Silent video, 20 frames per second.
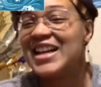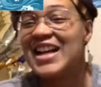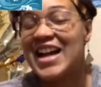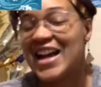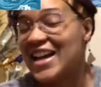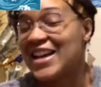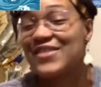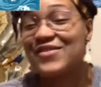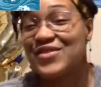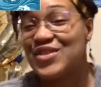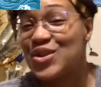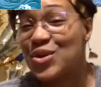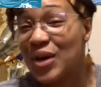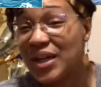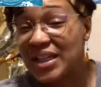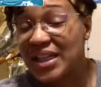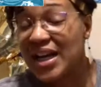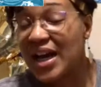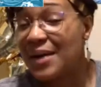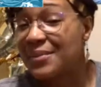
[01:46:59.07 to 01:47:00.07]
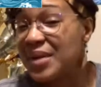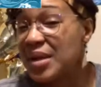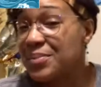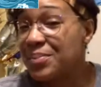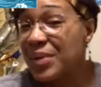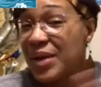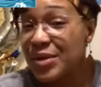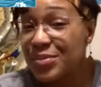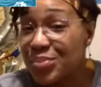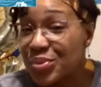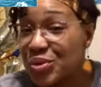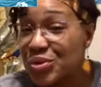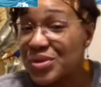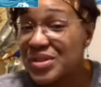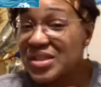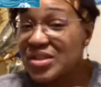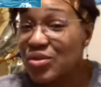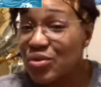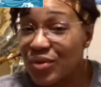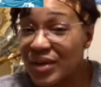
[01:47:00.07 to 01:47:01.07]
I have no idea how many people
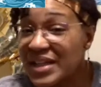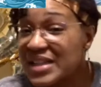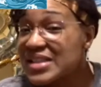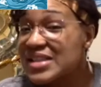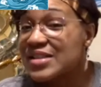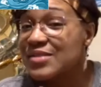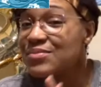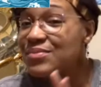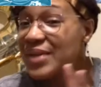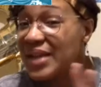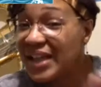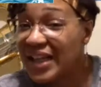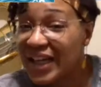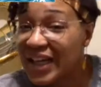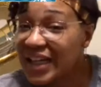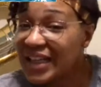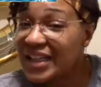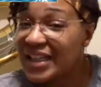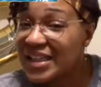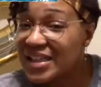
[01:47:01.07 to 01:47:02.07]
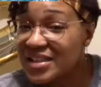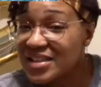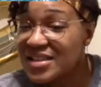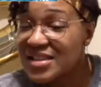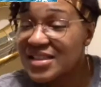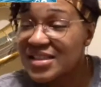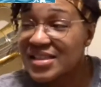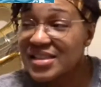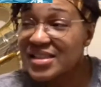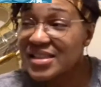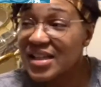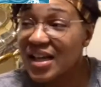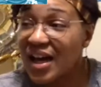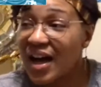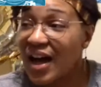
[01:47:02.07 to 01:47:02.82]
is going to be in this.